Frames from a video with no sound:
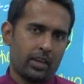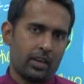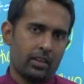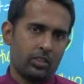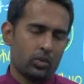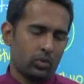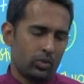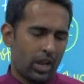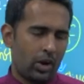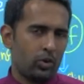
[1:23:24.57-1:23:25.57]
right? So
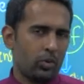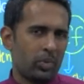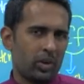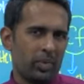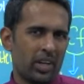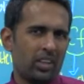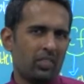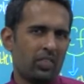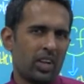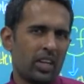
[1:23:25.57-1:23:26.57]
you have to prepare
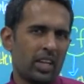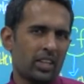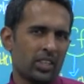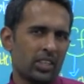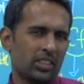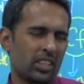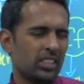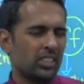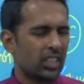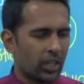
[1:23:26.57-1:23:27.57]
the financials in
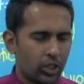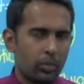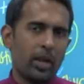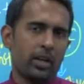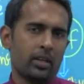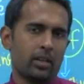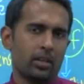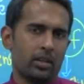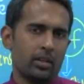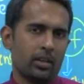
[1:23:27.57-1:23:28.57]
such a manner,
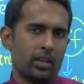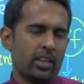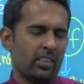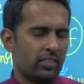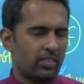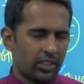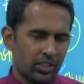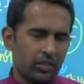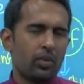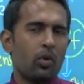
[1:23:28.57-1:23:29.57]
in
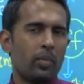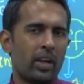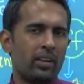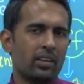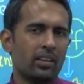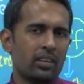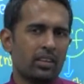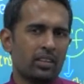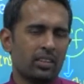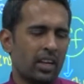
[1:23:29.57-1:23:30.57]
such a format
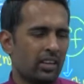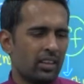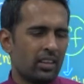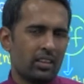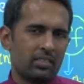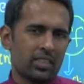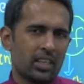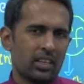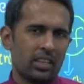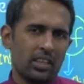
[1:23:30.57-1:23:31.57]
that
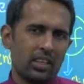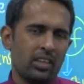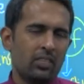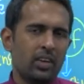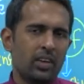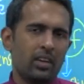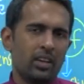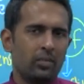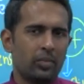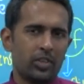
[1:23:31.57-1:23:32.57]
even a
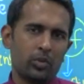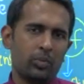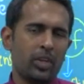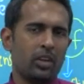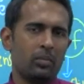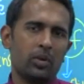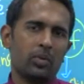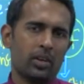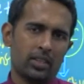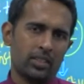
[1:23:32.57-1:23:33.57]
layman should be able
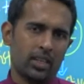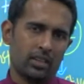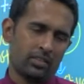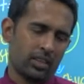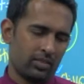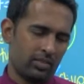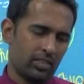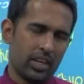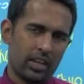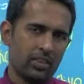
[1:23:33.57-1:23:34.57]
to understand.
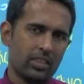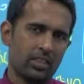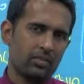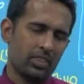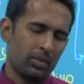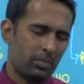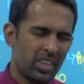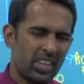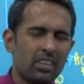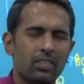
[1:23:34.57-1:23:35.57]
Guy with the
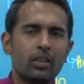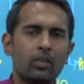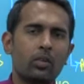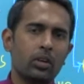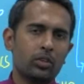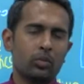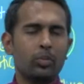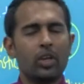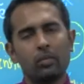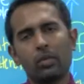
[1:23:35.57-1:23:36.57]
basic knowledge
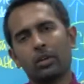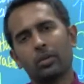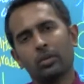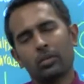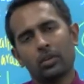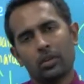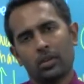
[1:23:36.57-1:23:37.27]
should be able to